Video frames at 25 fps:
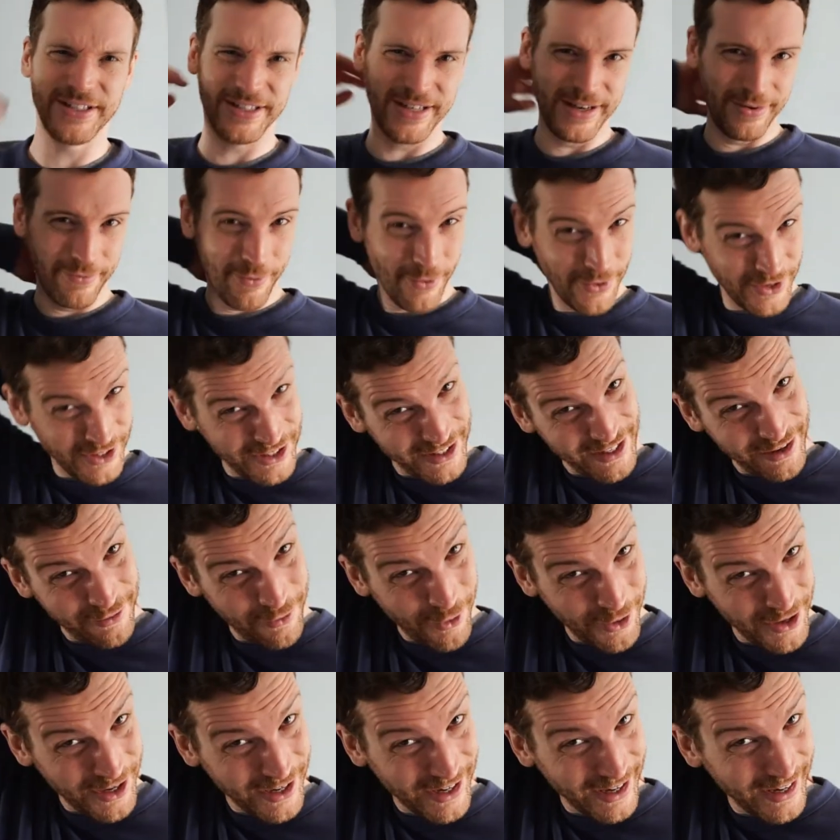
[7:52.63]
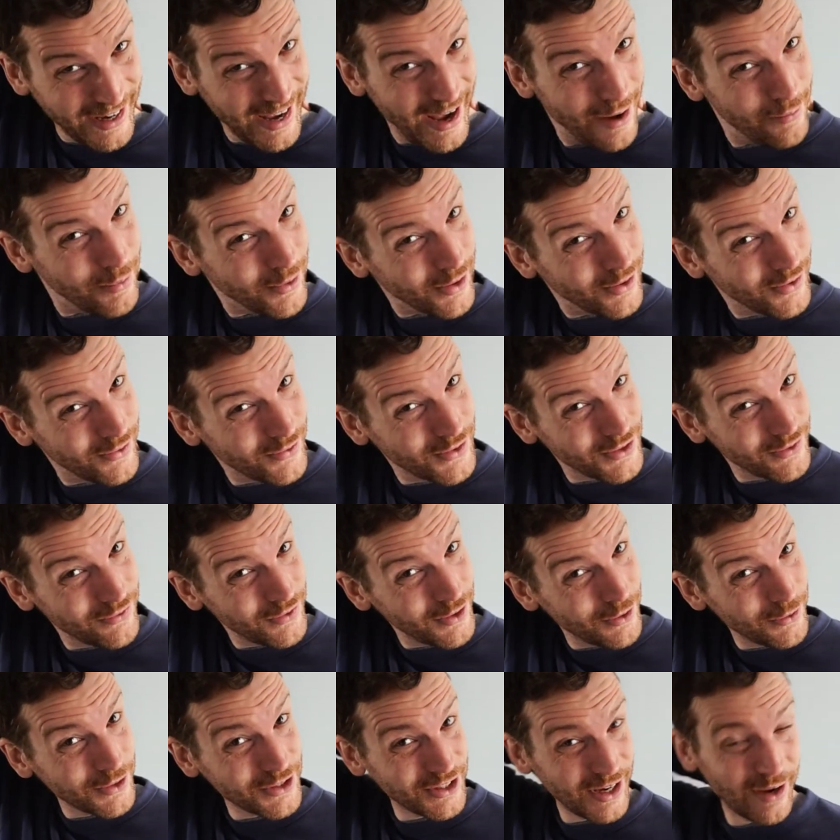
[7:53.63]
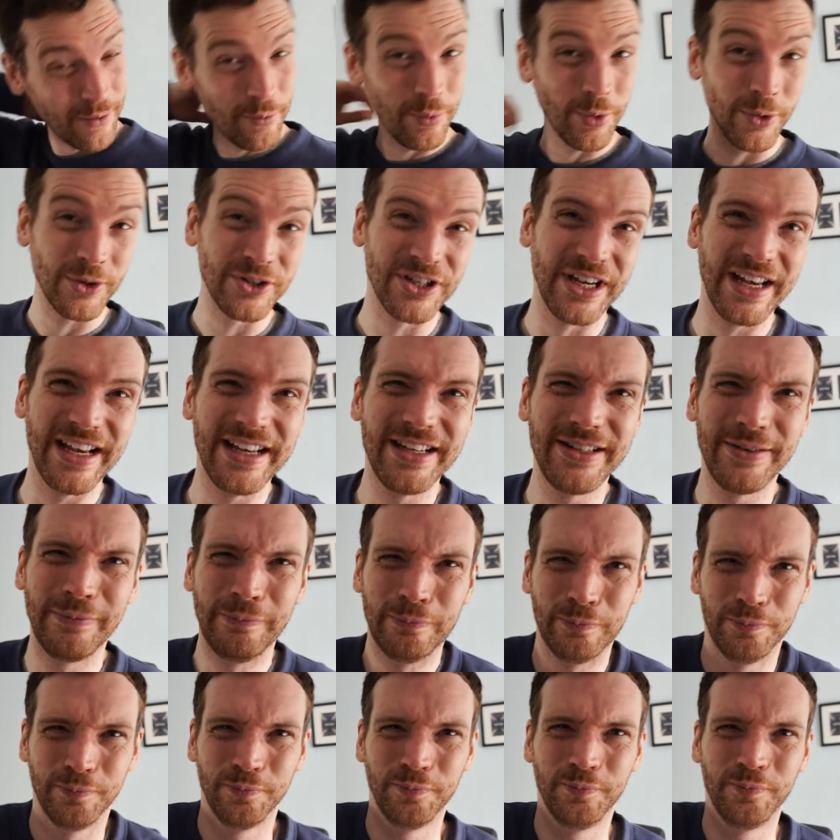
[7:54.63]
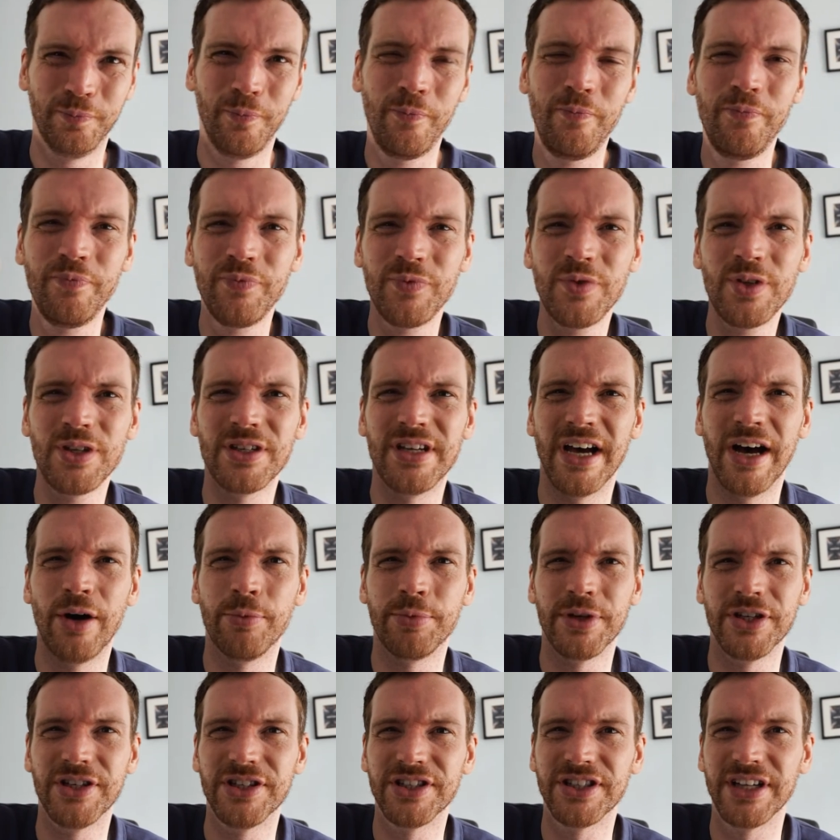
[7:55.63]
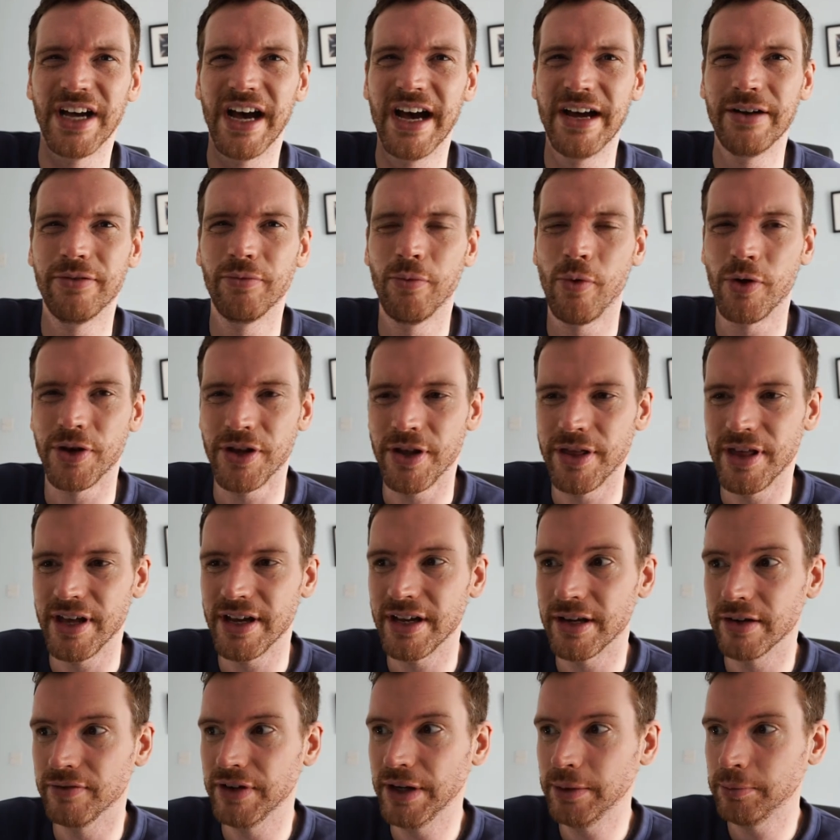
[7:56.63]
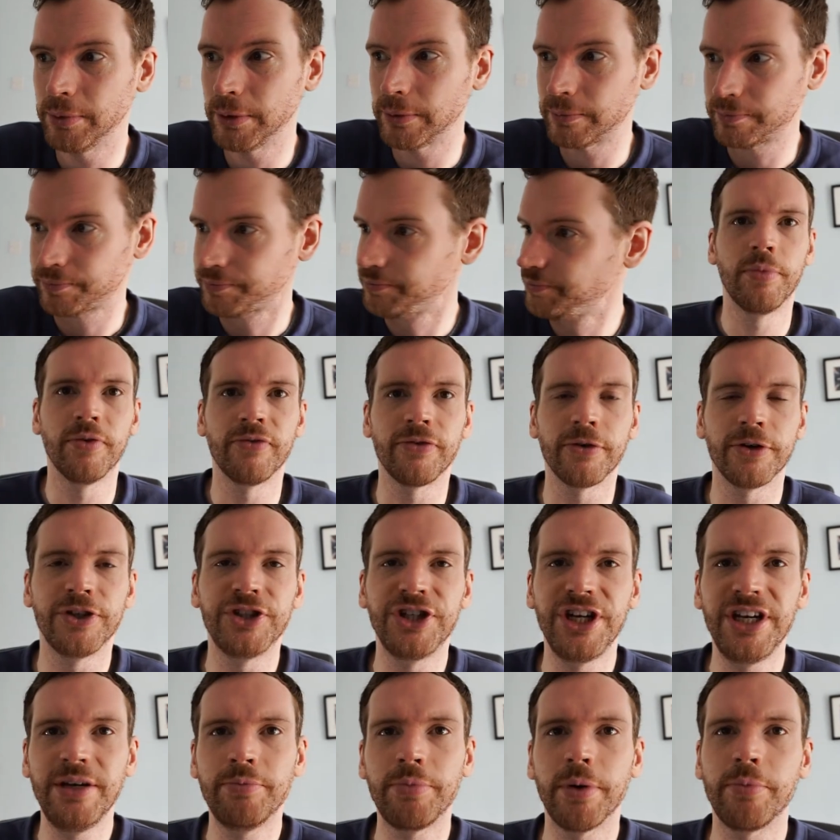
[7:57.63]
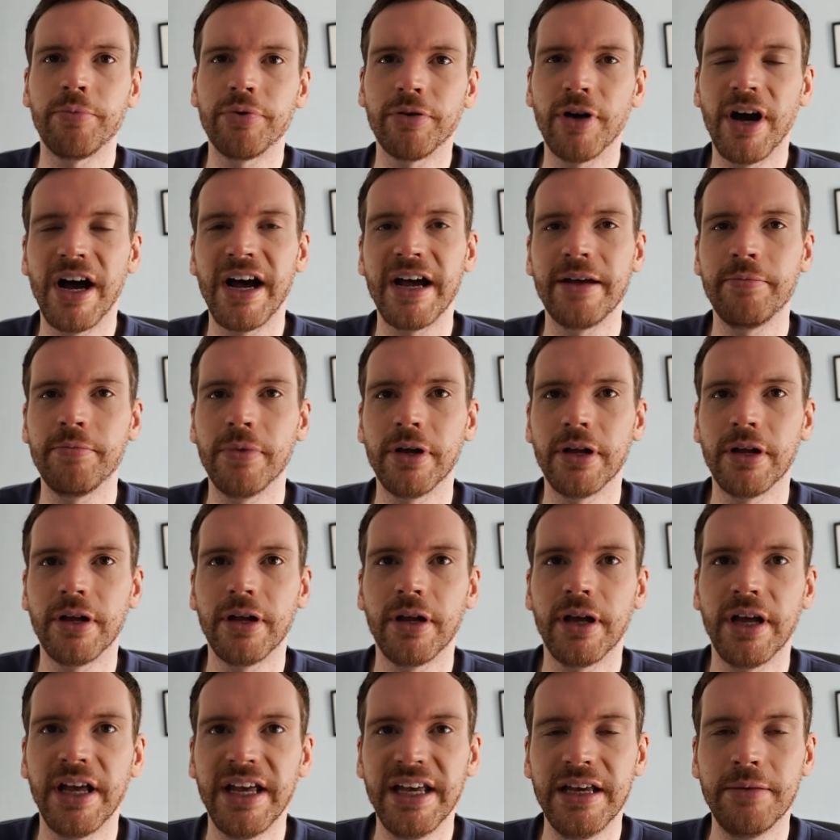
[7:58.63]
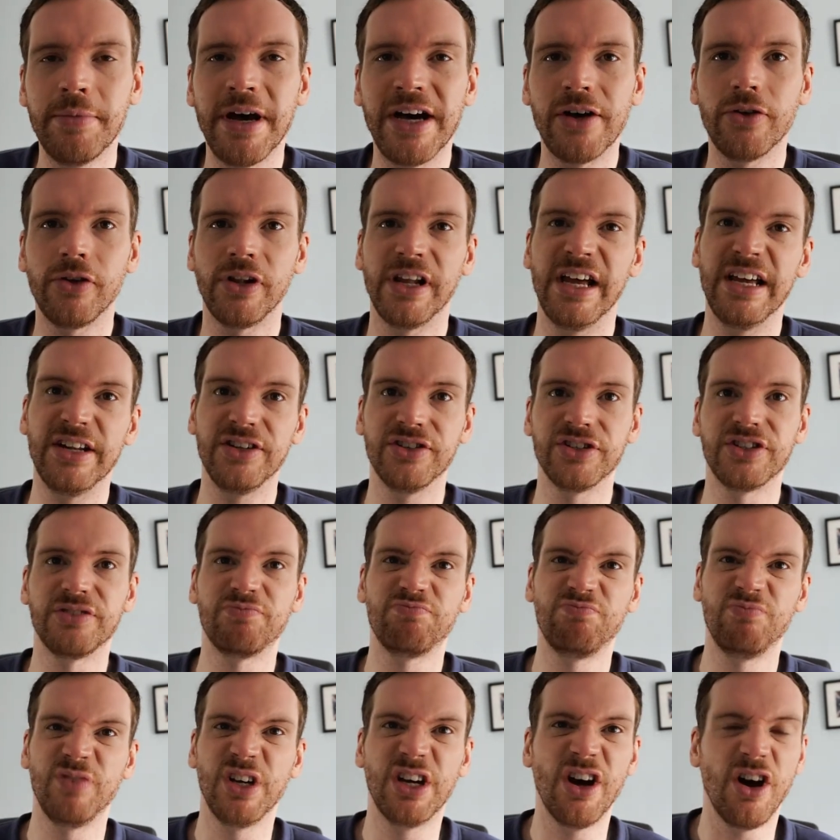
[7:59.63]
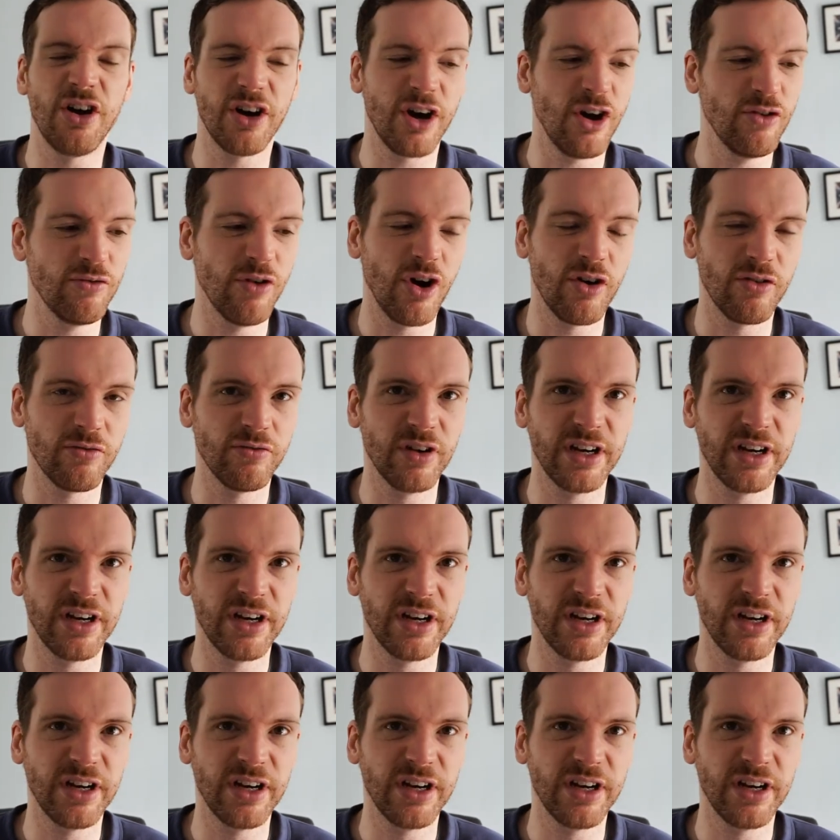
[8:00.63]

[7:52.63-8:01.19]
See what see what you can get. But there's a few examples here to help you decide what you think of it. But but for a cheap prime E-mount lens, you can't go wrong